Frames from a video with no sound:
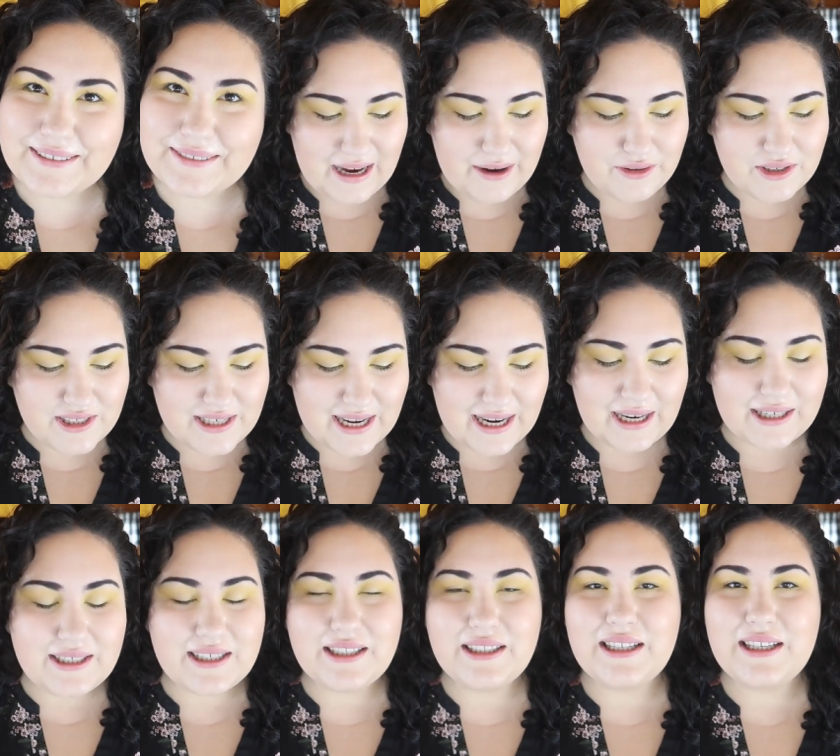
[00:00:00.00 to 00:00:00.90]
I was
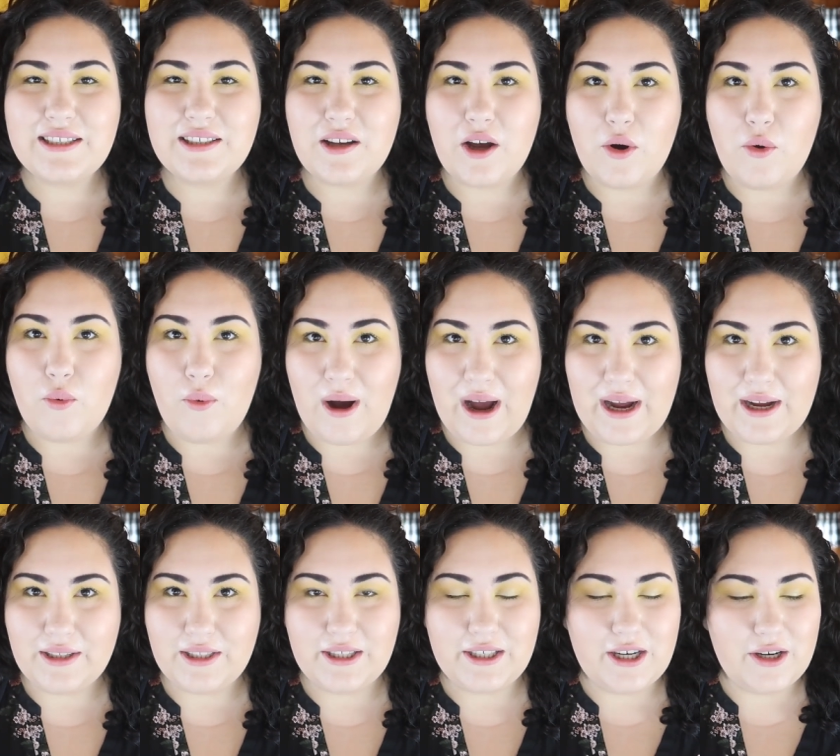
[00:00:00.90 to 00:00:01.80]
tagged in this a
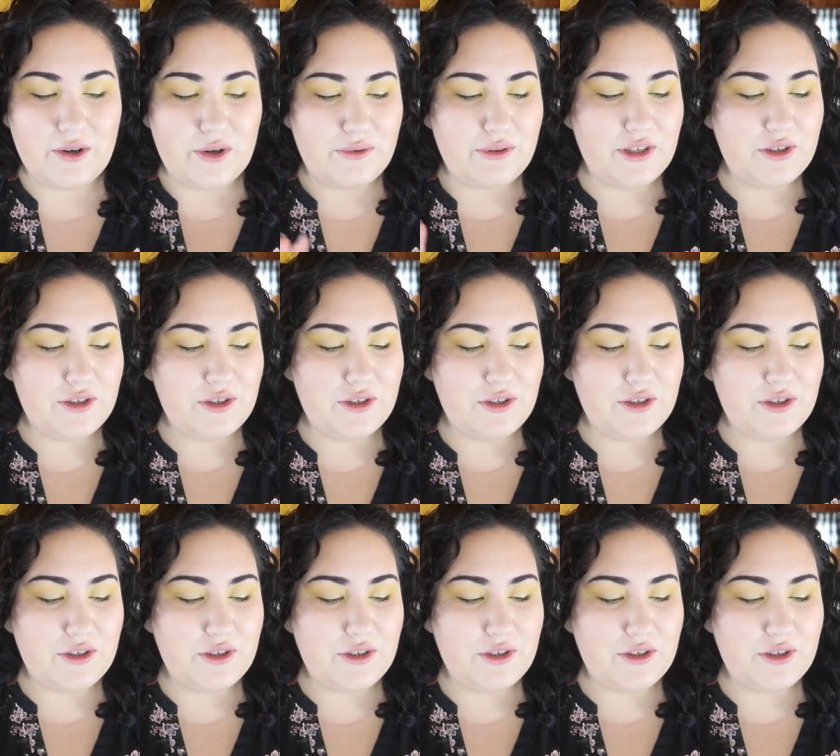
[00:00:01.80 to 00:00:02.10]
while ago.